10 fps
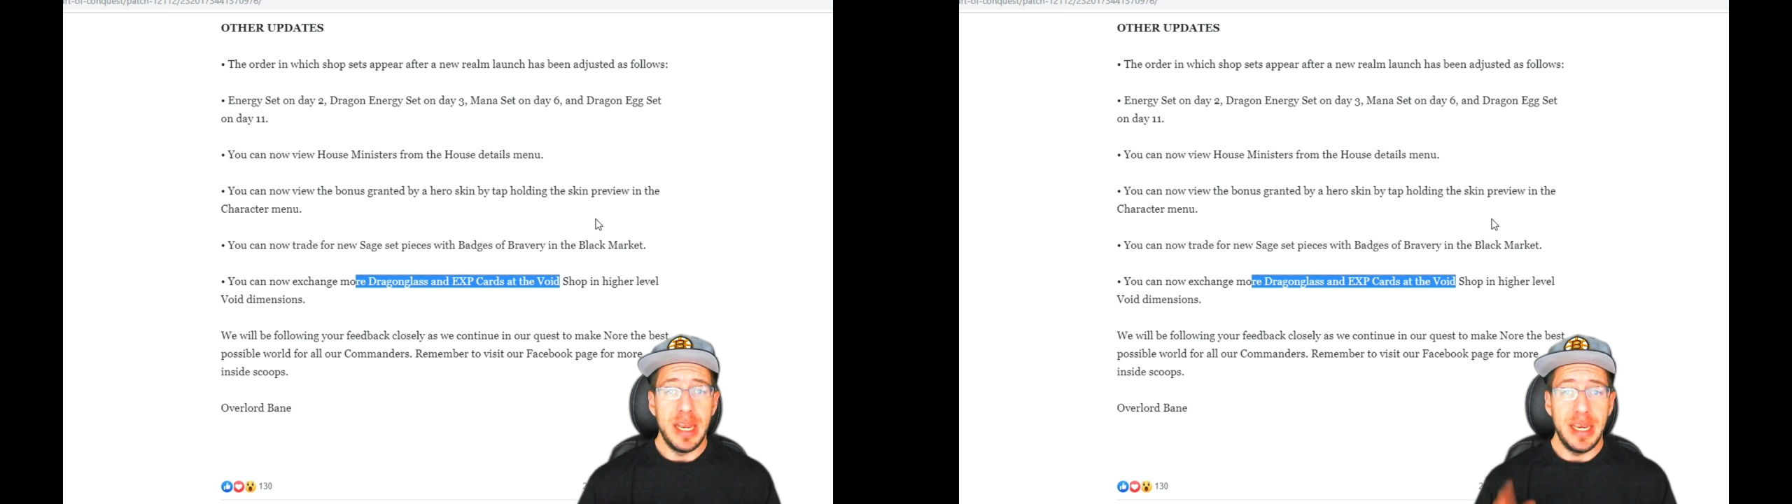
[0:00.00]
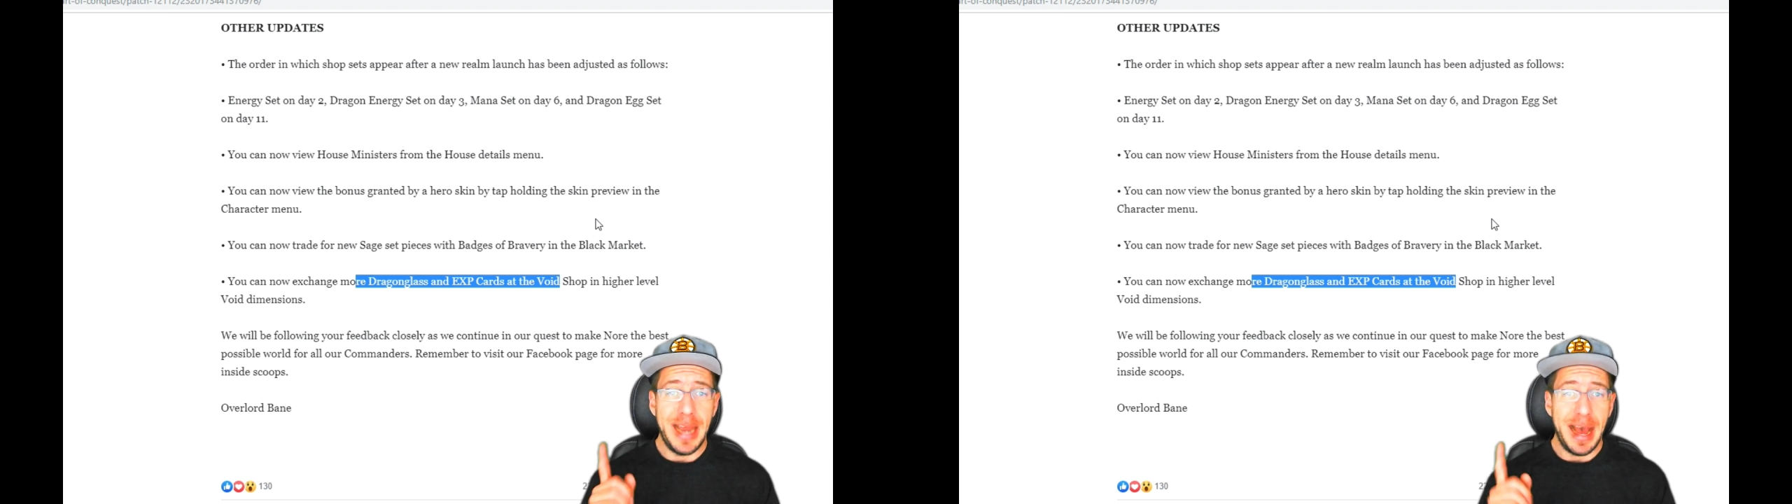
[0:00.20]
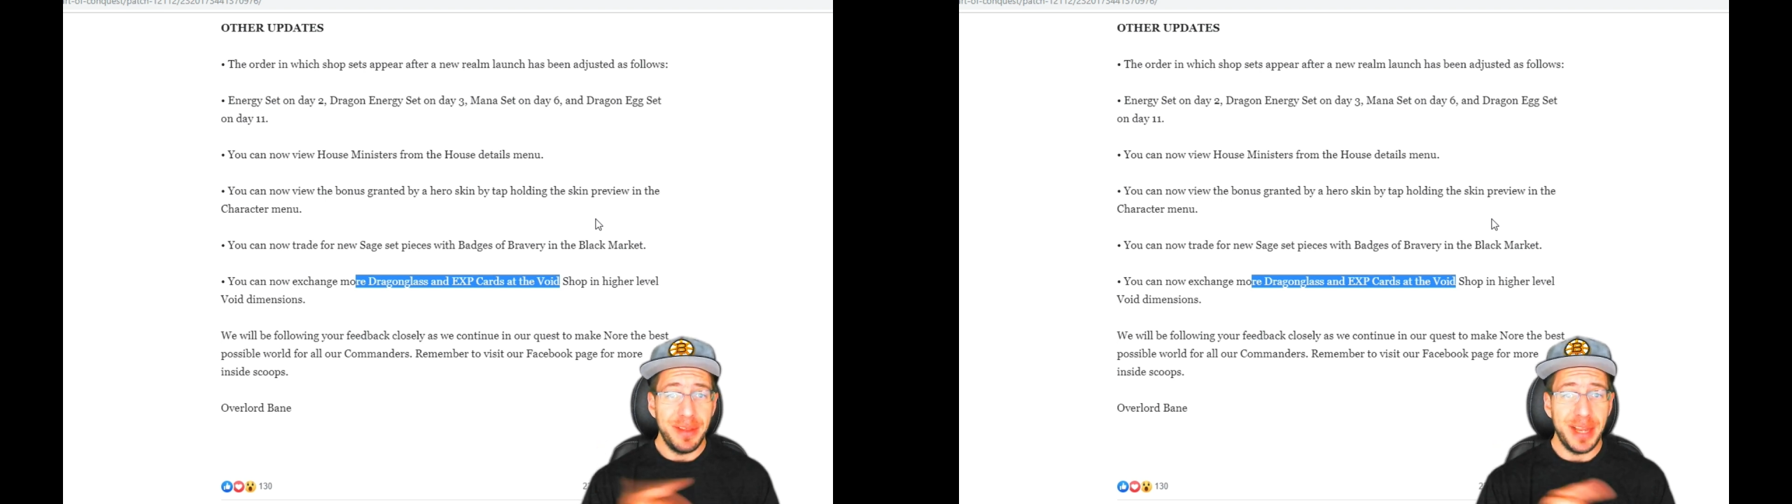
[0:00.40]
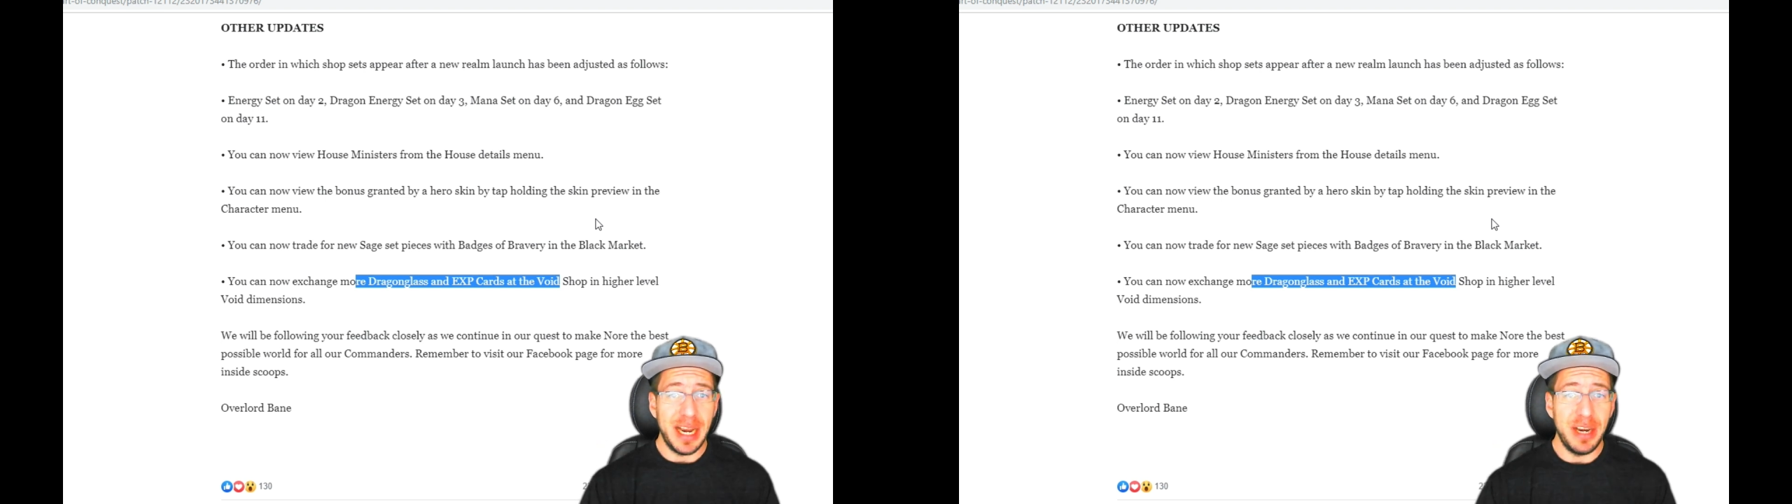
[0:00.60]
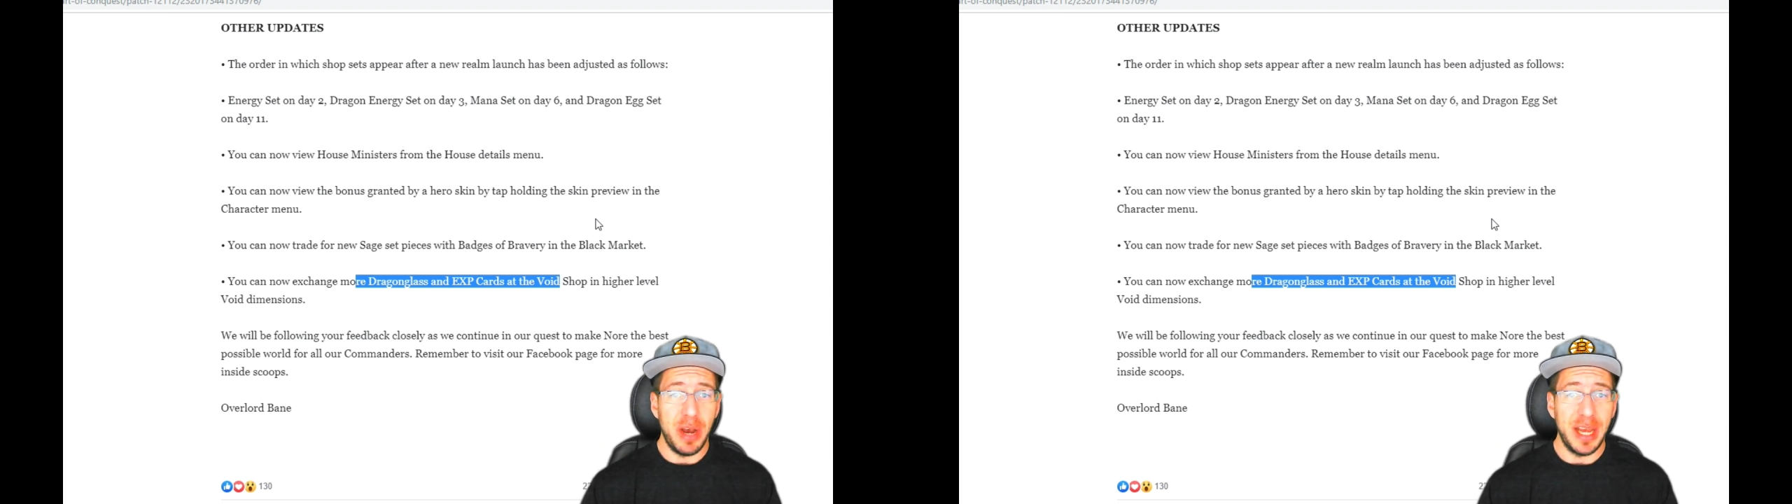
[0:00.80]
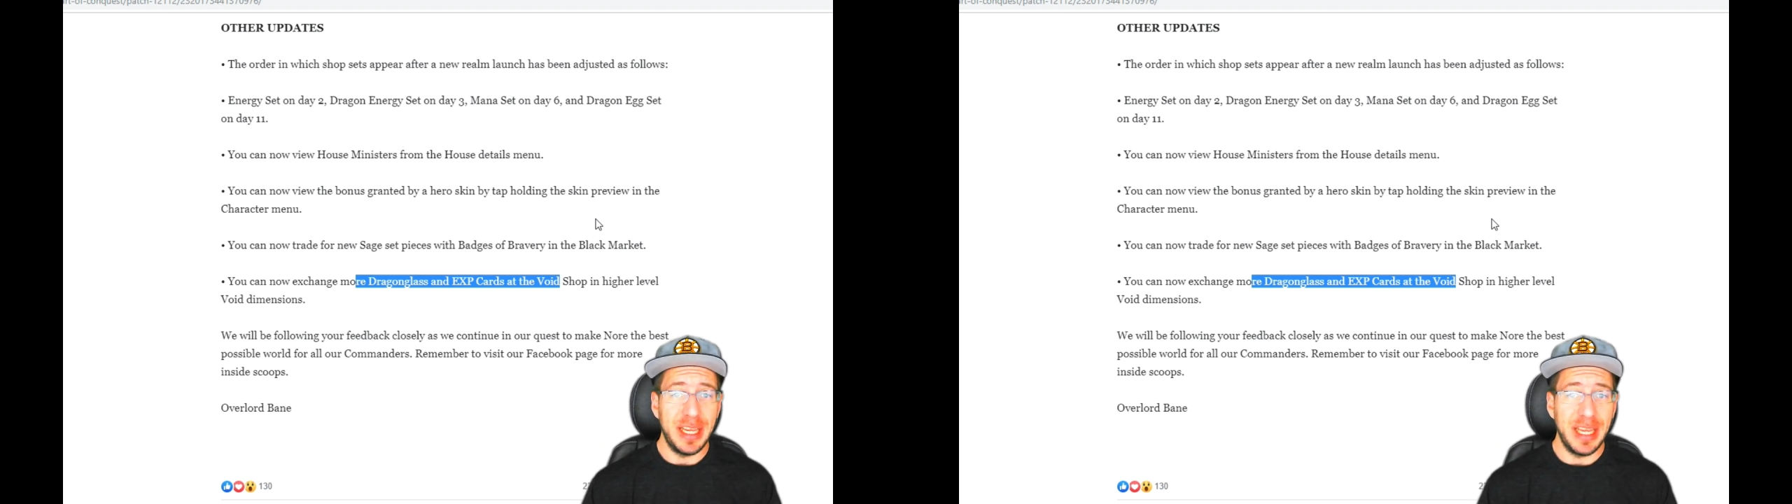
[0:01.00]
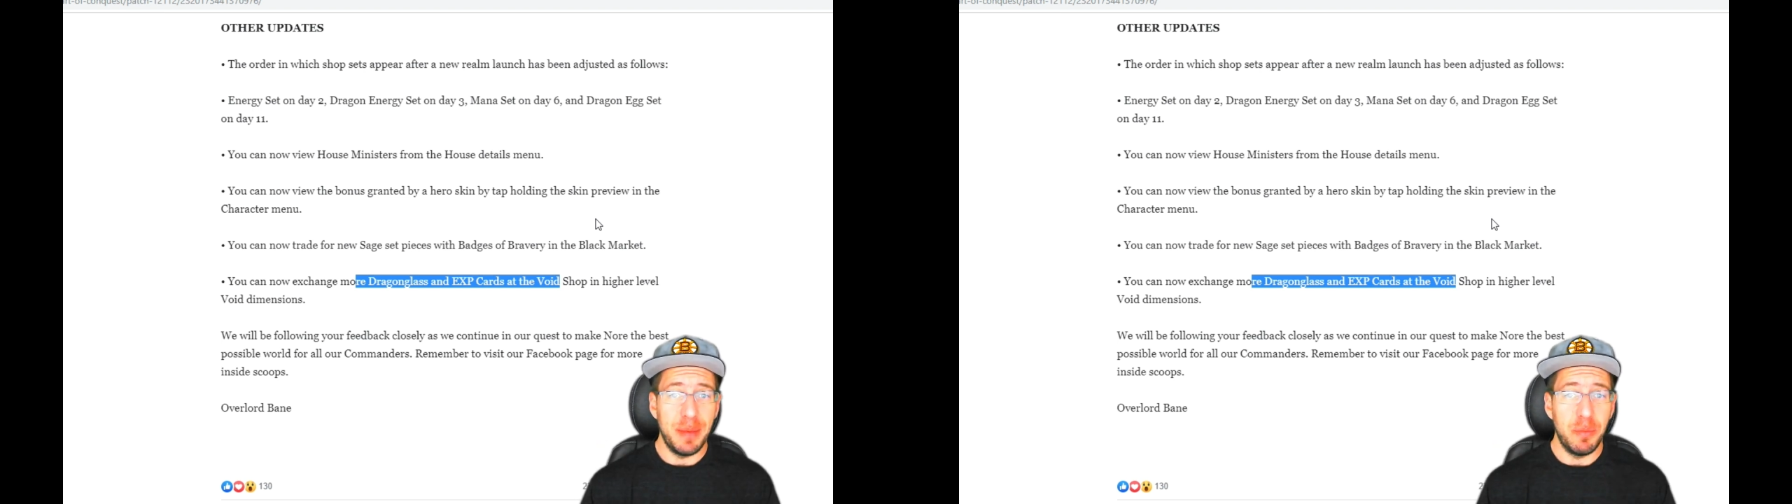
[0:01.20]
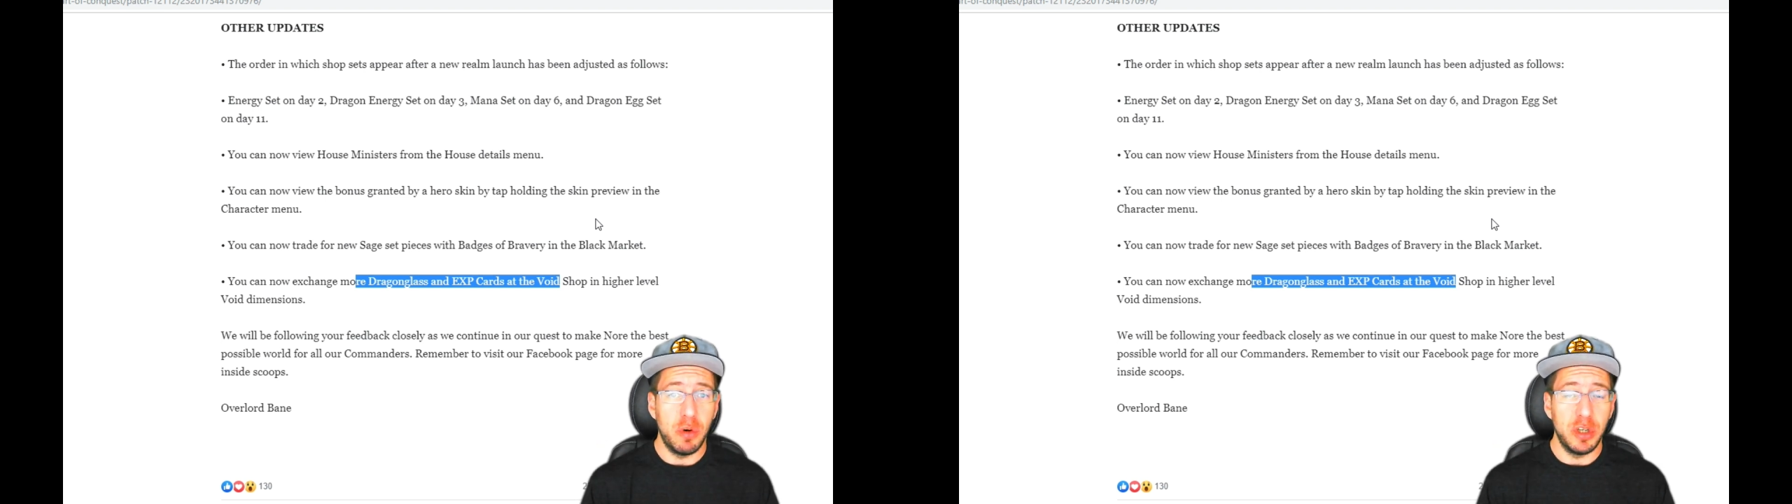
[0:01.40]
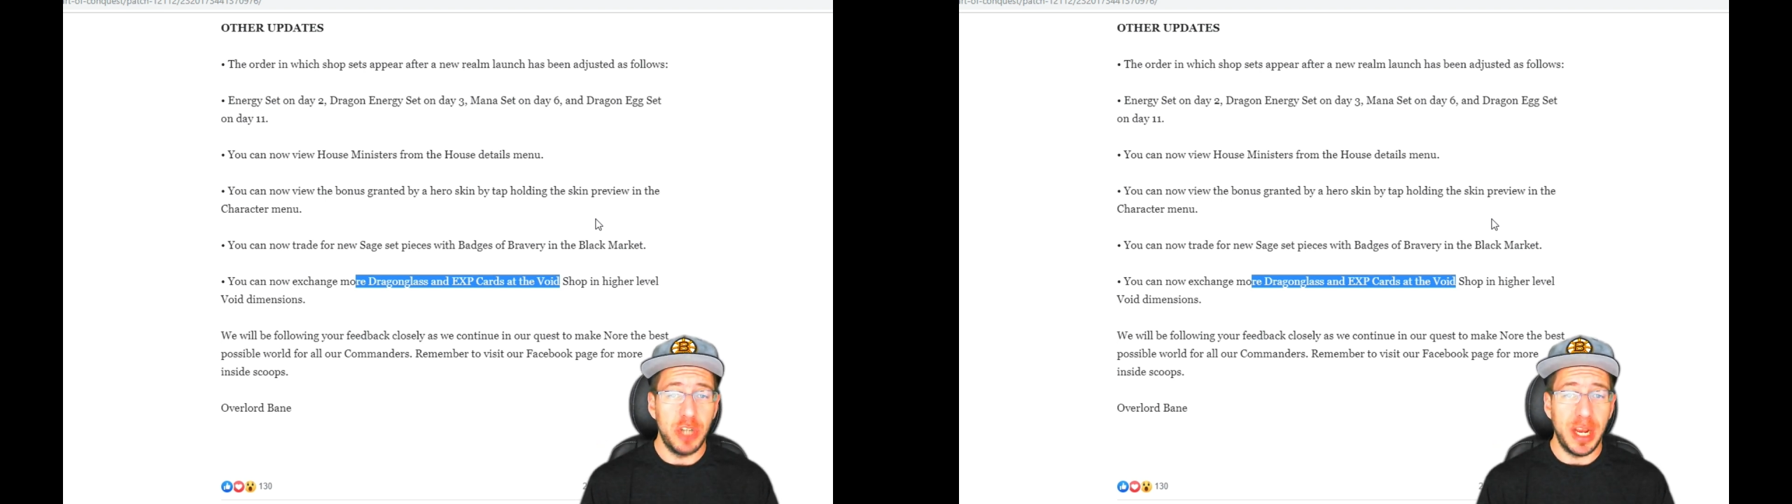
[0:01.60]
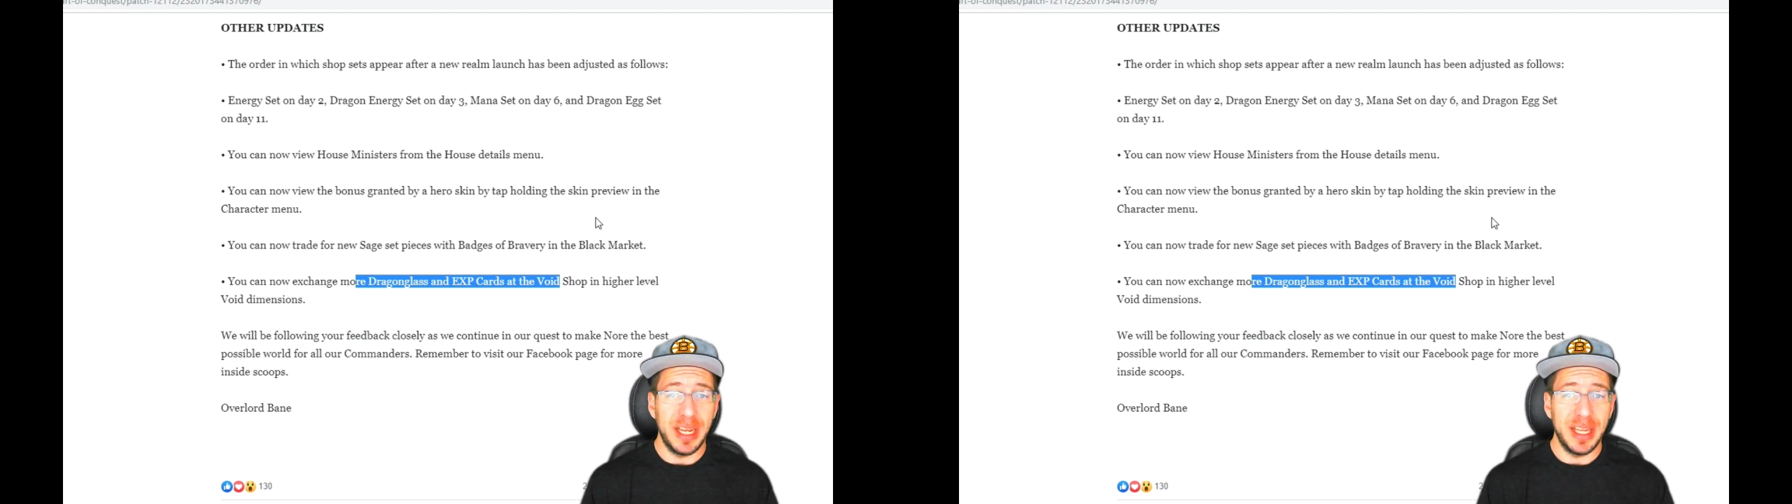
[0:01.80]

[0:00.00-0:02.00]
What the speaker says: Now that I know I can get more Dragon